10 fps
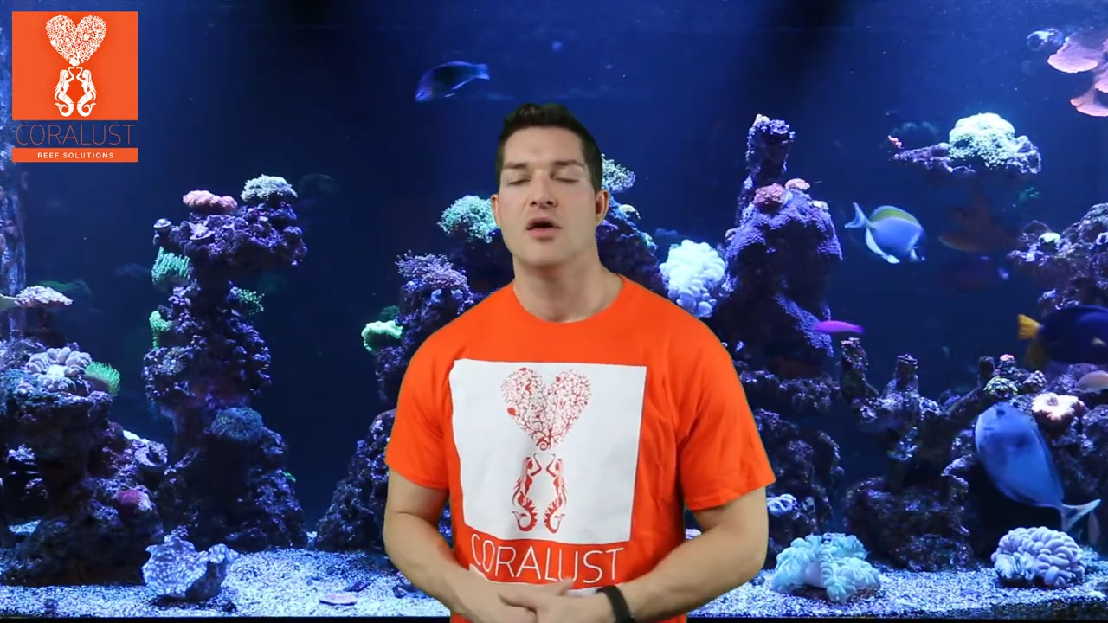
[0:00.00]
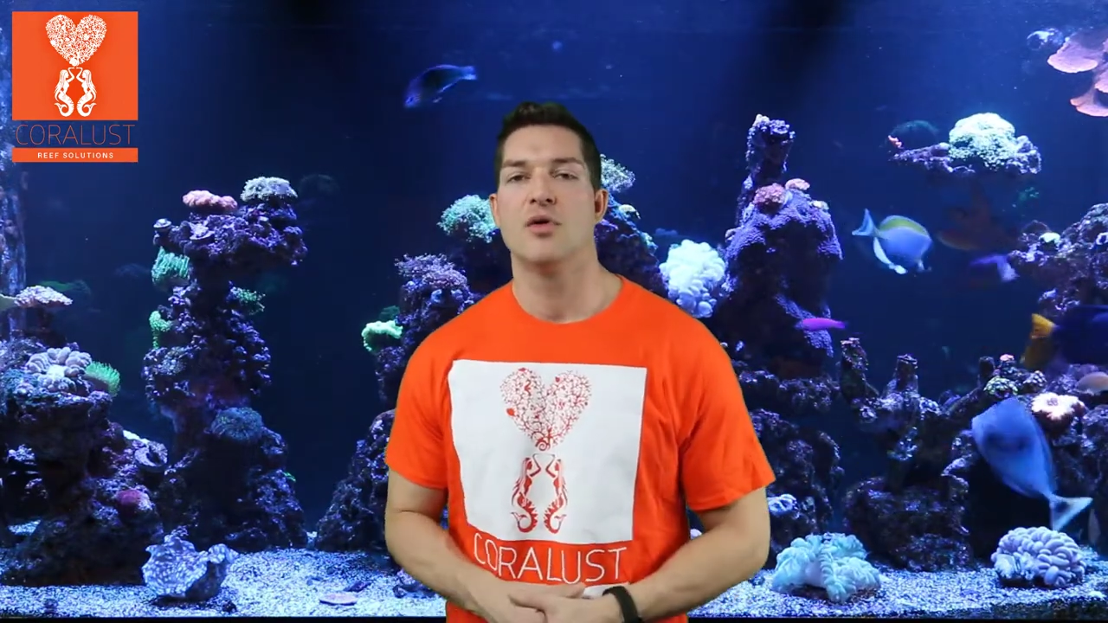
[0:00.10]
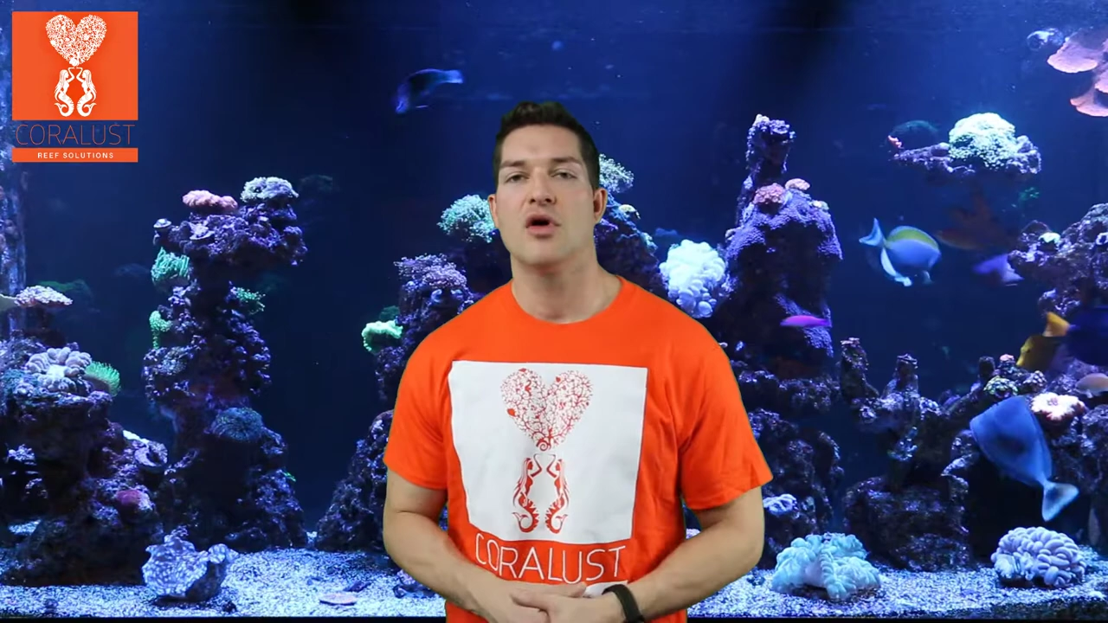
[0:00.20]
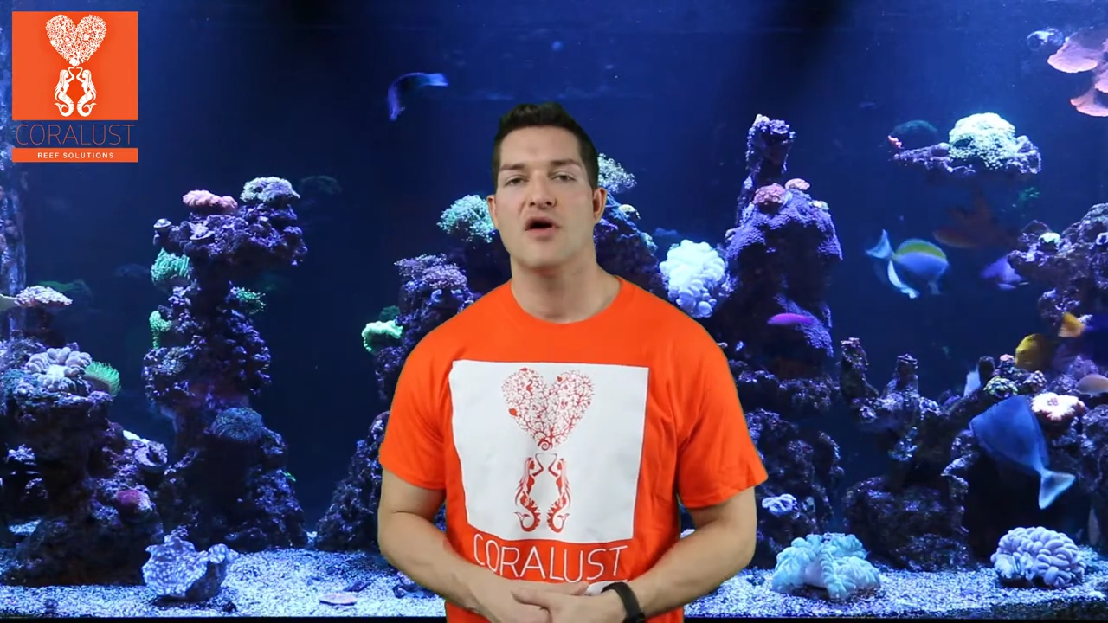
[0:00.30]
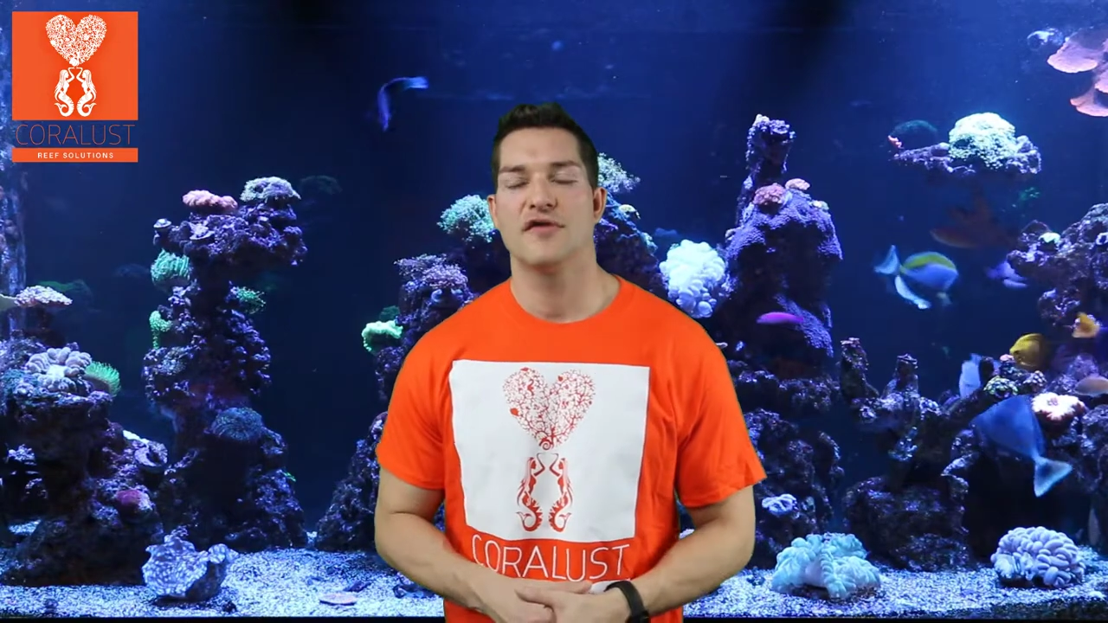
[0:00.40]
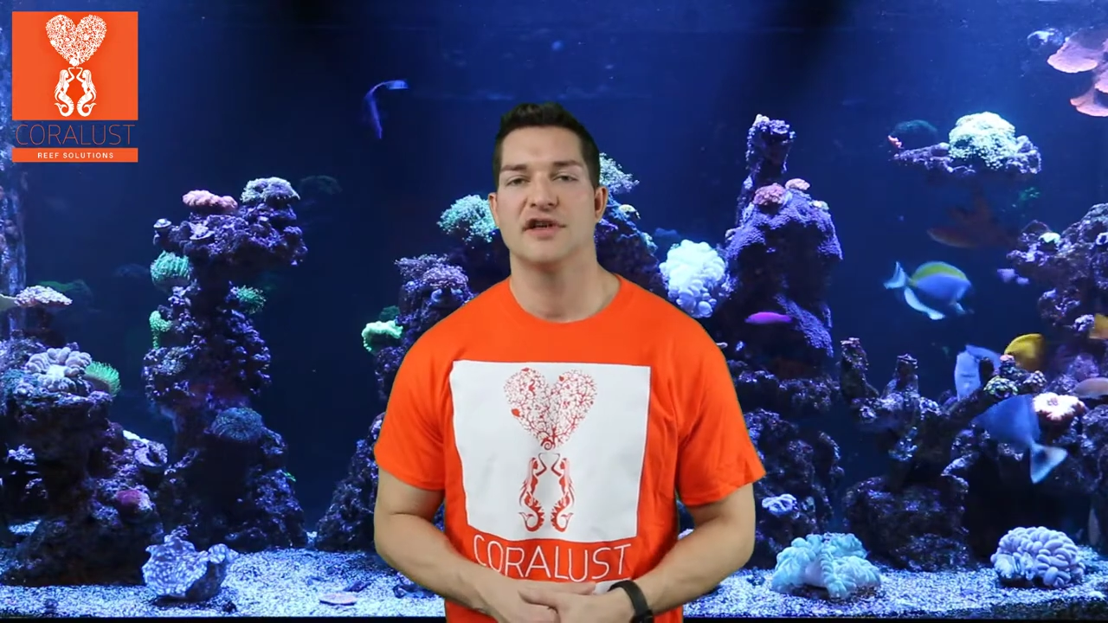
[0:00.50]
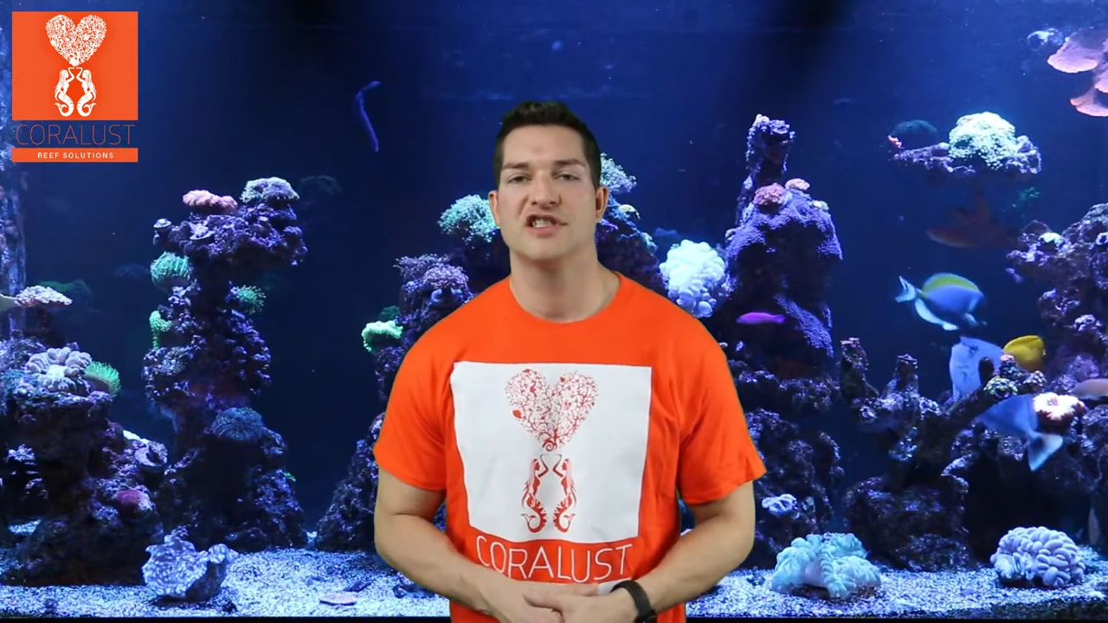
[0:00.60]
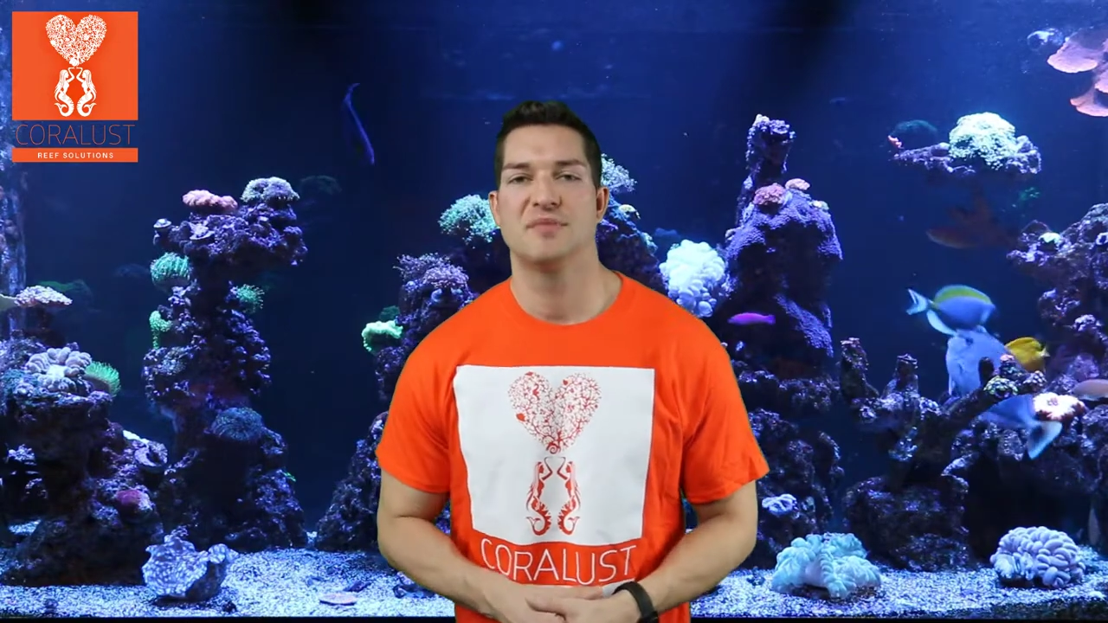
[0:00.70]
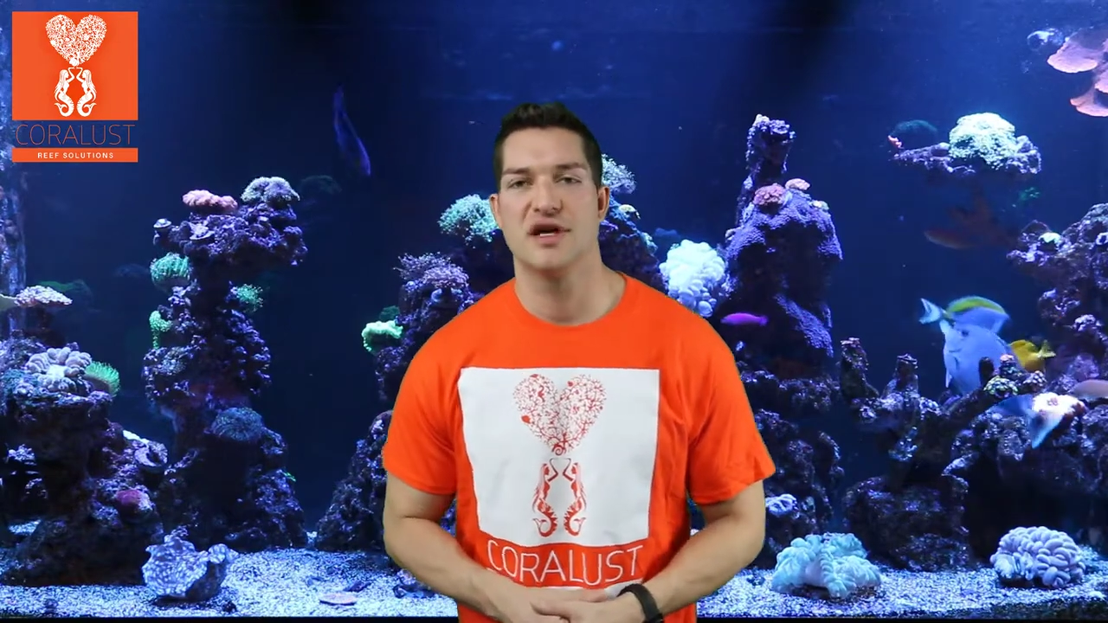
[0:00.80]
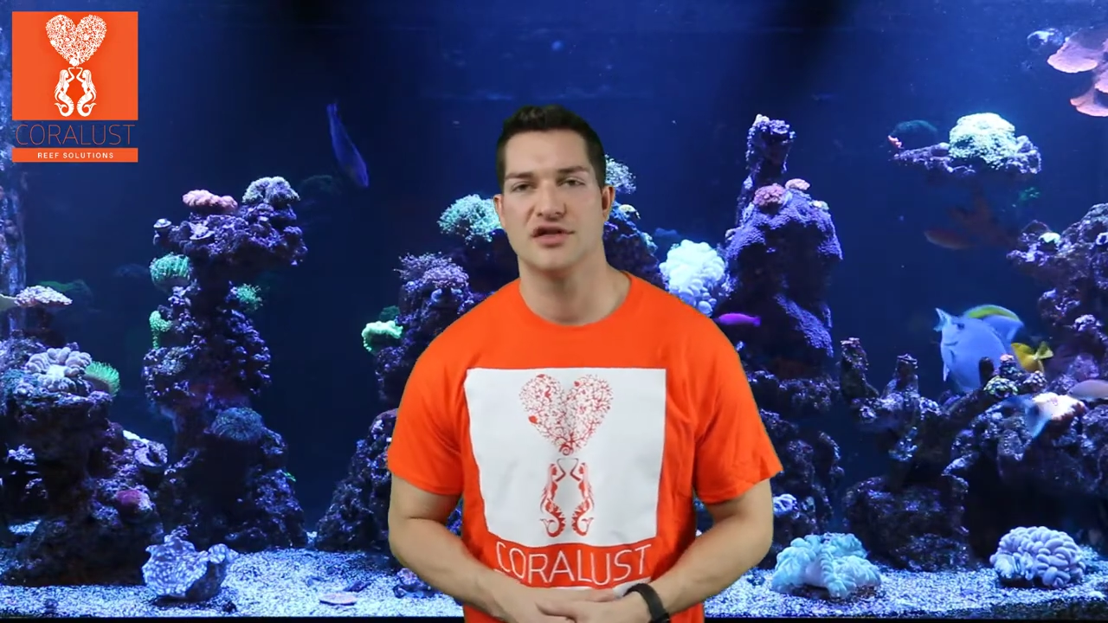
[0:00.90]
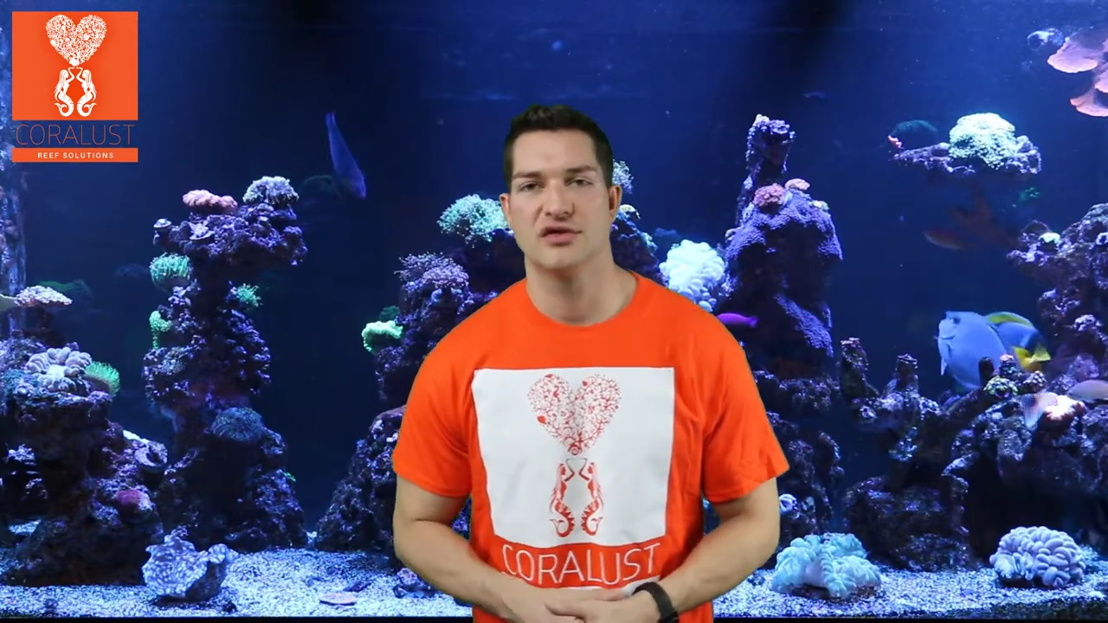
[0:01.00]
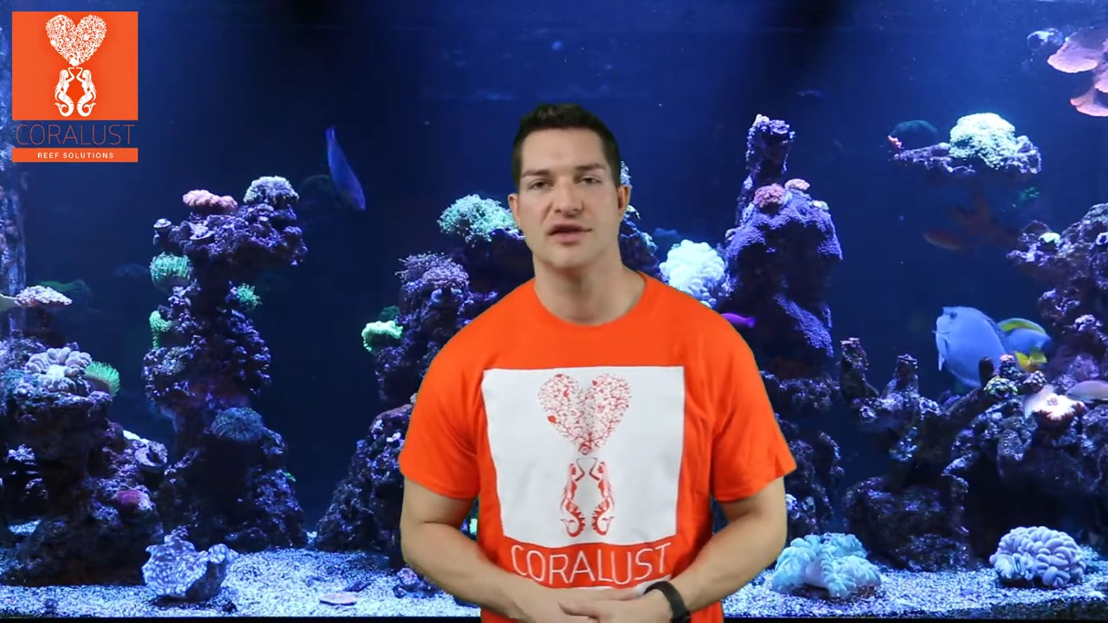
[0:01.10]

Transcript: we're offering a special